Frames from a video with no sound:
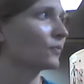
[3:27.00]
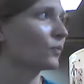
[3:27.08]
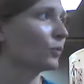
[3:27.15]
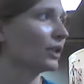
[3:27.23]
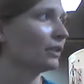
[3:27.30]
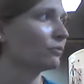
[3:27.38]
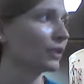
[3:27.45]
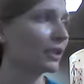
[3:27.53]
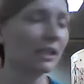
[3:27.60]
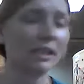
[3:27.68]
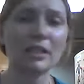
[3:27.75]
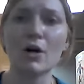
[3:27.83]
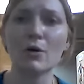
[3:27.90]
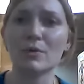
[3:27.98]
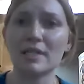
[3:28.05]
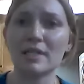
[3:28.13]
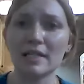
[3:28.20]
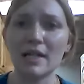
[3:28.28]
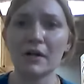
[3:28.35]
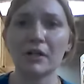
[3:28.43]
We really honed
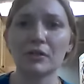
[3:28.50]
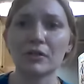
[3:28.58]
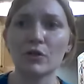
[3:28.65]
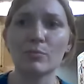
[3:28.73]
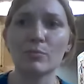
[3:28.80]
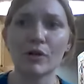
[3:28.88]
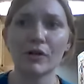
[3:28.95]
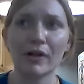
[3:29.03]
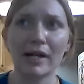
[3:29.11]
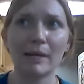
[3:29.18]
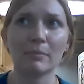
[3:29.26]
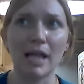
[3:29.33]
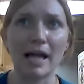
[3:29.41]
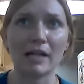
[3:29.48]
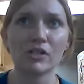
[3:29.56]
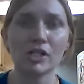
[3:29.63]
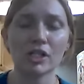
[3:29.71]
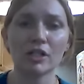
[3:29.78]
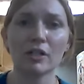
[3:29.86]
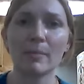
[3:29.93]
in on our new program
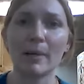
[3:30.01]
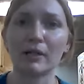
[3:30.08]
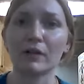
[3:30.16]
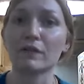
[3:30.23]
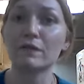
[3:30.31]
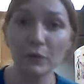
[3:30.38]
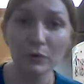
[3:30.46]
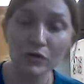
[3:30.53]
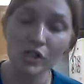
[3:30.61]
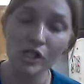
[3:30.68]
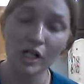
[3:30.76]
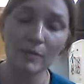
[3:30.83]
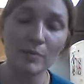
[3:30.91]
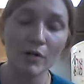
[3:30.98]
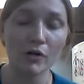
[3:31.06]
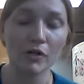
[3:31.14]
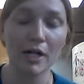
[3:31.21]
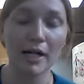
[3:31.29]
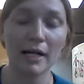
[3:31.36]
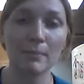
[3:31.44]
last year about a food share
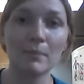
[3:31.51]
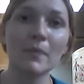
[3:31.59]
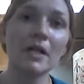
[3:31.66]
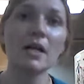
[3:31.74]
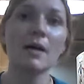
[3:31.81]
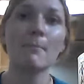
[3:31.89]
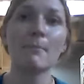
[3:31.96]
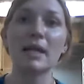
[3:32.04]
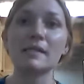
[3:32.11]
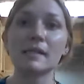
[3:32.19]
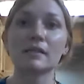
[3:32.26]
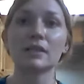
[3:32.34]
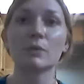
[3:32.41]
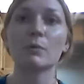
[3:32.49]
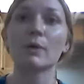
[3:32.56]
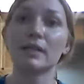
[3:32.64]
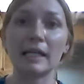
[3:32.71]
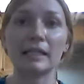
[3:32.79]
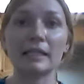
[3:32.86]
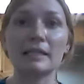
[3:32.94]
program. Basically what
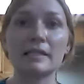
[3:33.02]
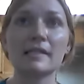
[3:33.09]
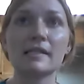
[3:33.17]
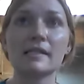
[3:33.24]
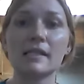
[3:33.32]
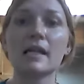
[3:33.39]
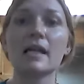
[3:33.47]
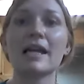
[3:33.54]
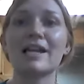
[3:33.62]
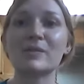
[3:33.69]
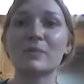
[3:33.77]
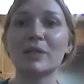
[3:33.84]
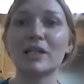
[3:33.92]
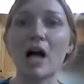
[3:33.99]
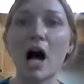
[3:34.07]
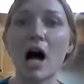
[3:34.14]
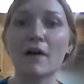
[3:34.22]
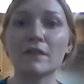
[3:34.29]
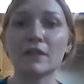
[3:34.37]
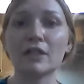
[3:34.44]
that is we
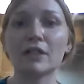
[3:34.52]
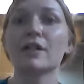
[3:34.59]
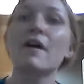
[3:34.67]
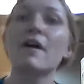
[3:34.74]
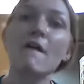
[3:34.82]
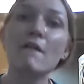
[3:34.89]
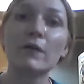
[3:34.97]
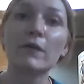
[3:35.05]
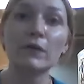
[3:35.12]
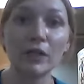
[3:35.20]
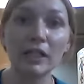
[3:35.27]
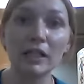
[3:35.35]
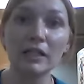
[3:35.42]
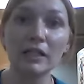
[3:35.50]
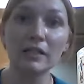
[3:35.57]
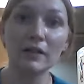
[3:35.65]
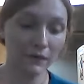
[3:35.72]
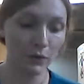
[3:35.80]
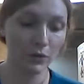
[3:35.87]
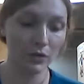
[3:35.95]
offer free
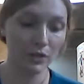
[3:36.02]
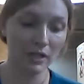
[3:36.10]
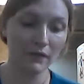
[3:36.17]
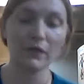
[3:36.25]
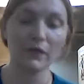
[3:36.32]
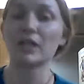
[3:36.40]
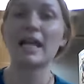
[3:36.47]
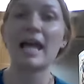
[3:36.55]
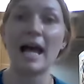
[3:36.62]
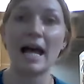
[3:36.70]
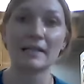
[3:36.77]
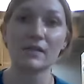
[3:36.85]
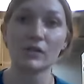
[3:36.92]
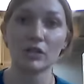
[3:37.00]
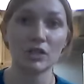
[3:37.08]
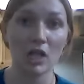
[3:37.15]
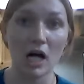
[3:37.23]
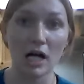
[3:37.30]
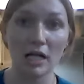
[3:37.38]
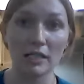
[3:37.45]
food for cats or
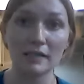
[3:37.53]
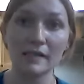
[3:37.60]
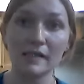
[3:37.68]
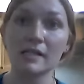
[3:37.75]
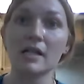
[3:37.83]
dogs